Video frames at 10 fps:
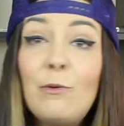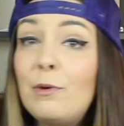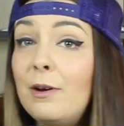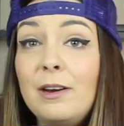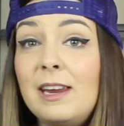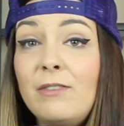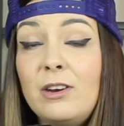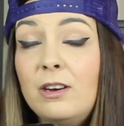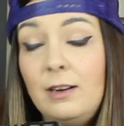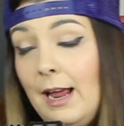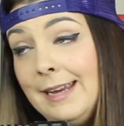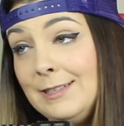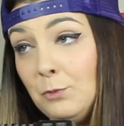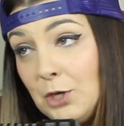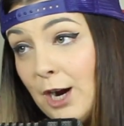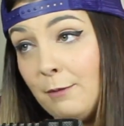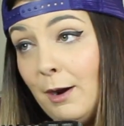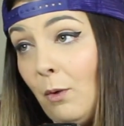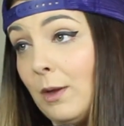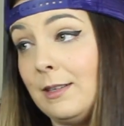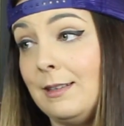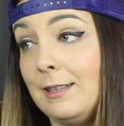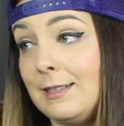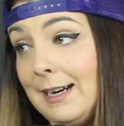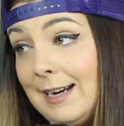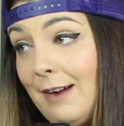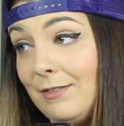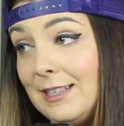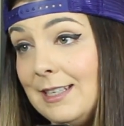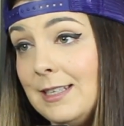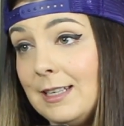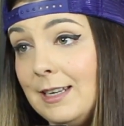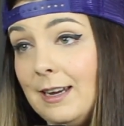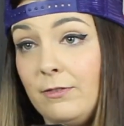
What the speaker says: I guess we'll talk about what the second half of the season,